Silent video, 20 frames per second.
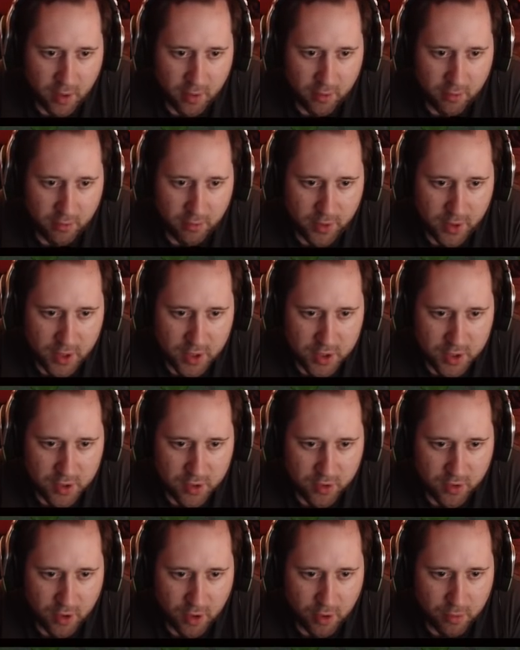Unfinished
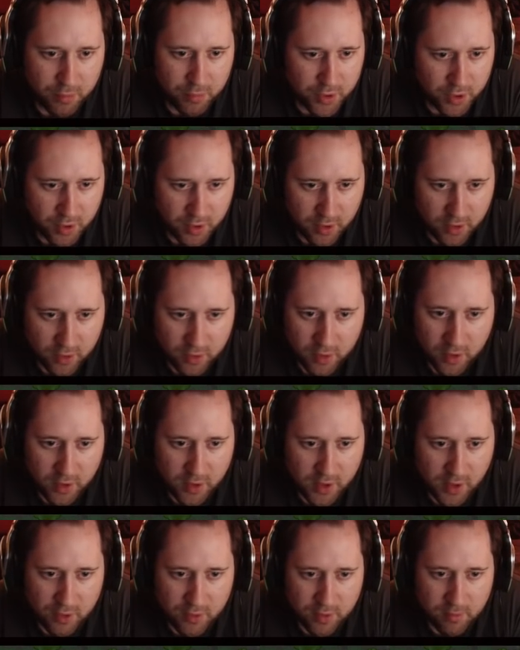sculptures,
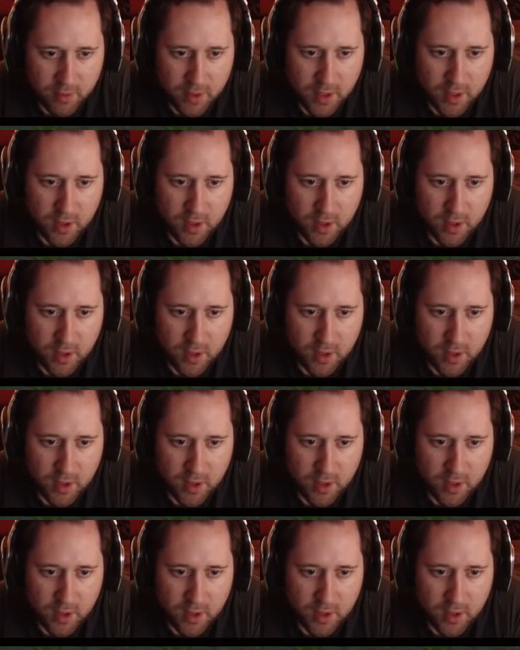etc.